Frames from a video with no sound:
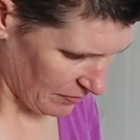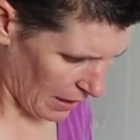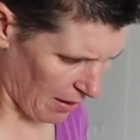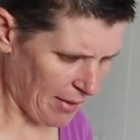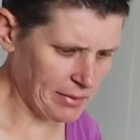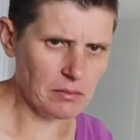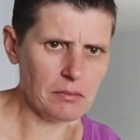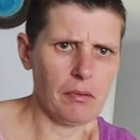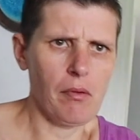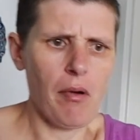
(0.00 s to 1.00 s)
No.
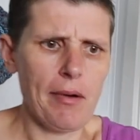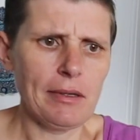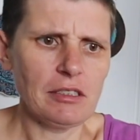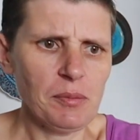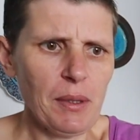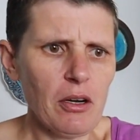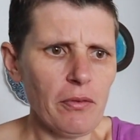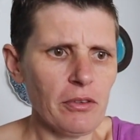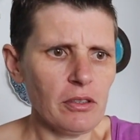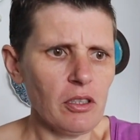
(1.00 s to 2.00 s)
It's been
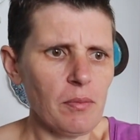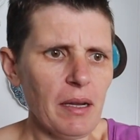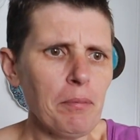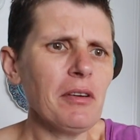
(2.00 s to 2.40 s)
off for a little bit.